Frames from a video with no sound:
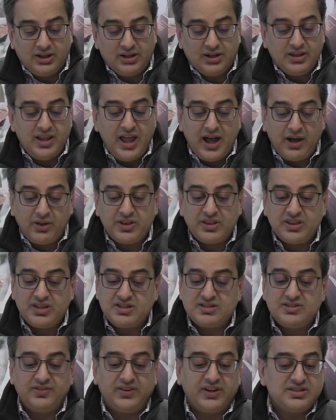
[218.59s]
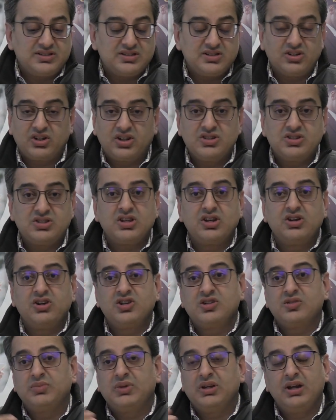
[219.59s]
Now that these devices are
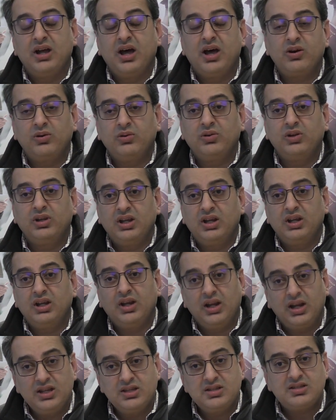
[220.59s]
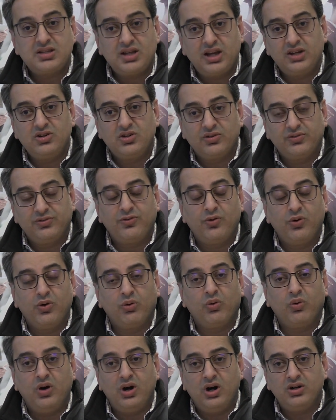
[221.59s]
considered to be not only inside your 4
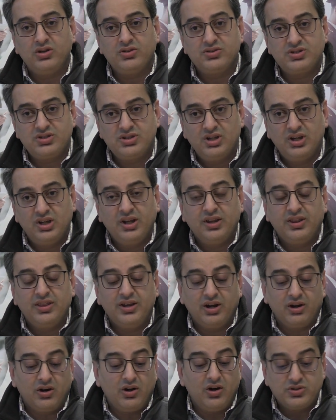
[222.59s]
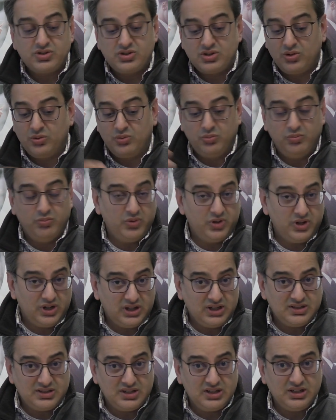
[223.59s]
walls, they are also
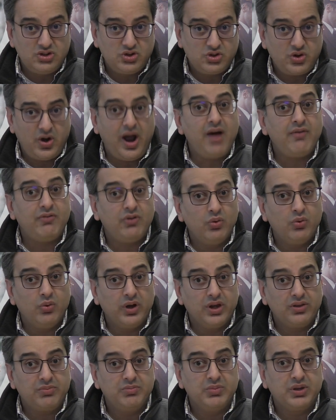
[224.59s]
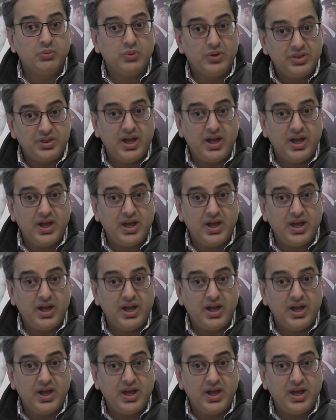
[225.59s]
easy to travel with